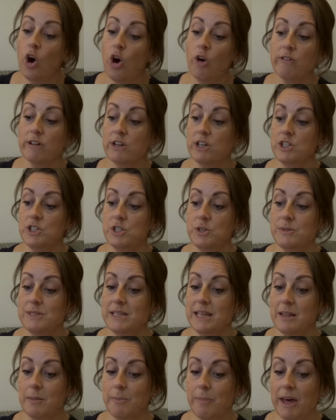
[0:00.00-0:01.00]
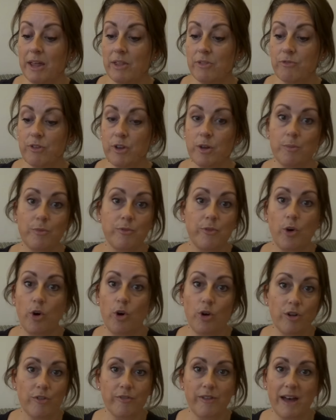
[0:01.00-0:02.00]
or I could use it in the bathroom for
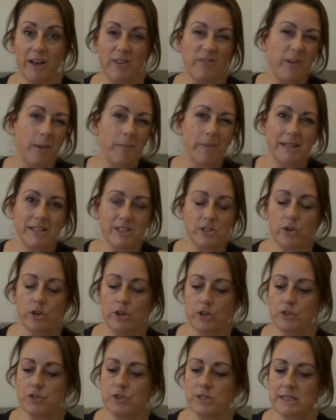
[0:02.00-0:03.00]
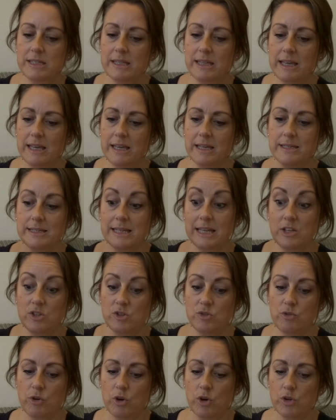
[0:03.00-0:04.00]
all of our family toiletries and things in
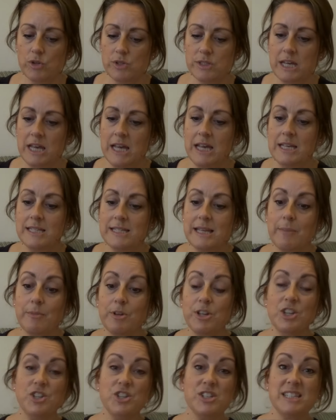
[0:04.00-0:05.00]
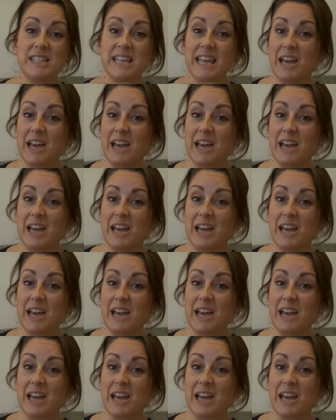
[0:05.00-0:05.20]
drawers. So I'm going to just see